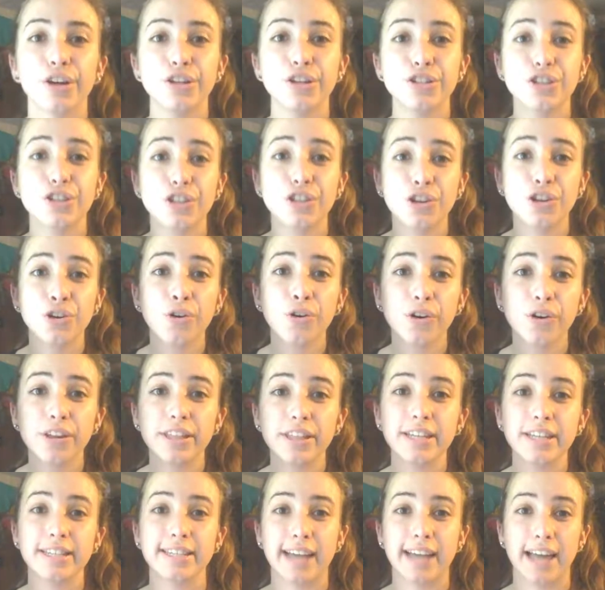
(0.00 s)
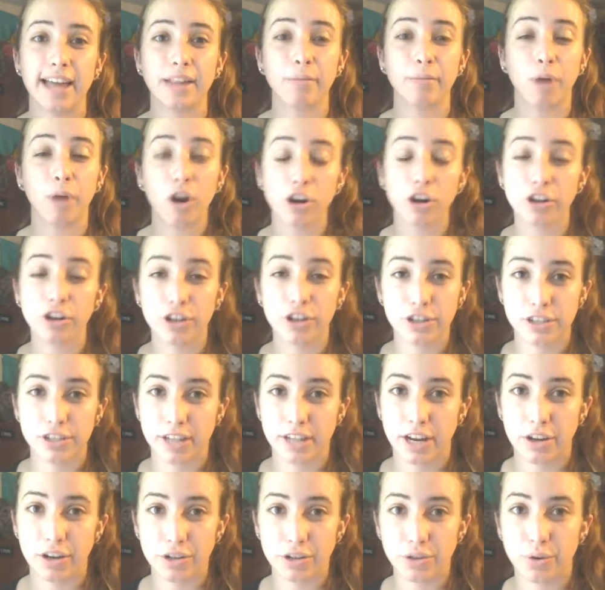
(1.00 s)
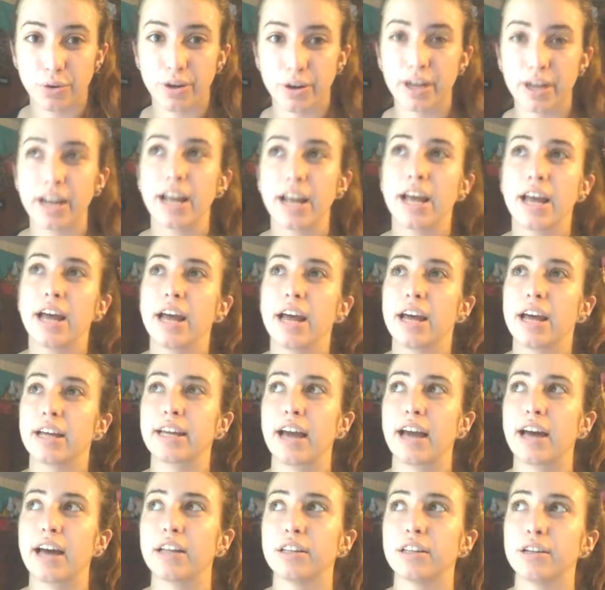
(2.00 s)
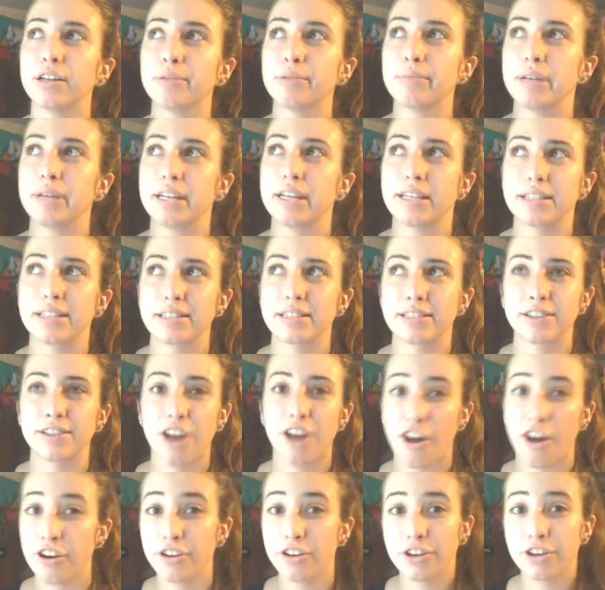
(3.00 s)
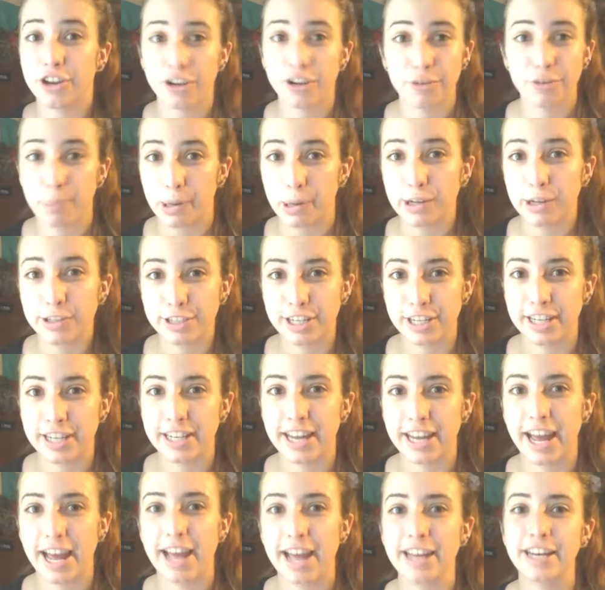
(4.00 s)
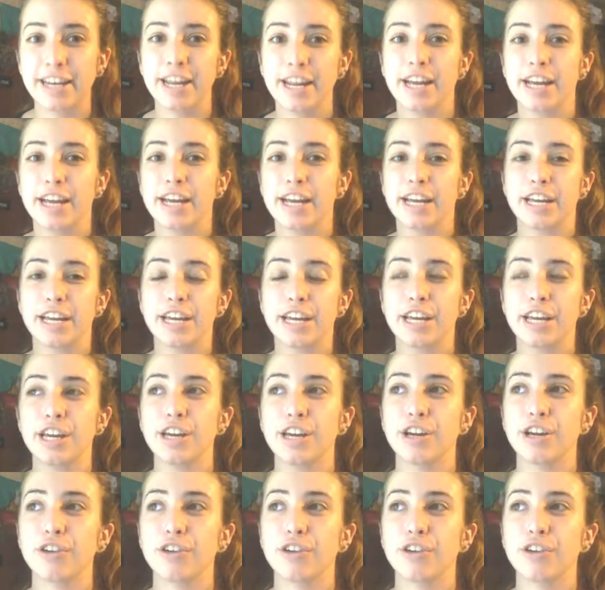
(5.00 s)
To the north is Callum Harker's territory. Callum is not a good person, and he